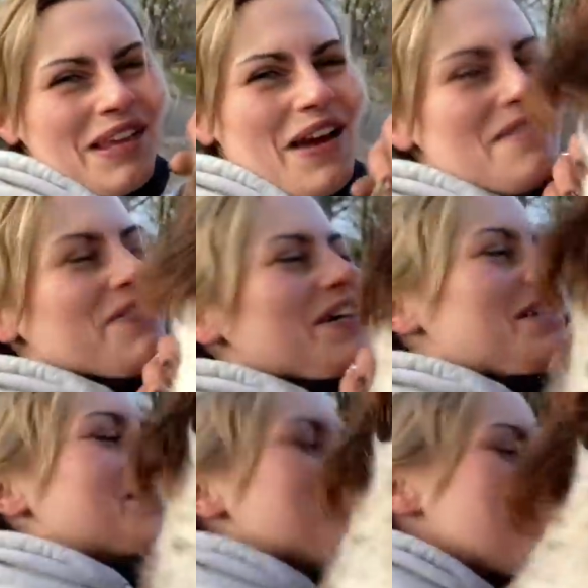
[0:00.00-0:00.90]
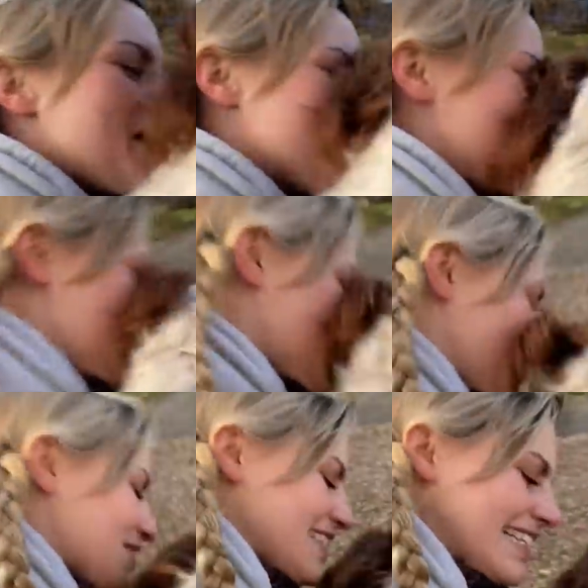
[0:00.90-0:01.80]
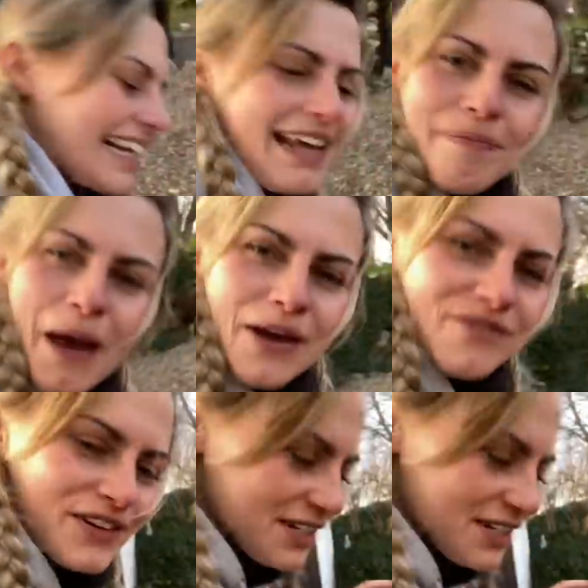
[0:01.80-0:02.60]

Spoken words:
over to mine for sleepovers,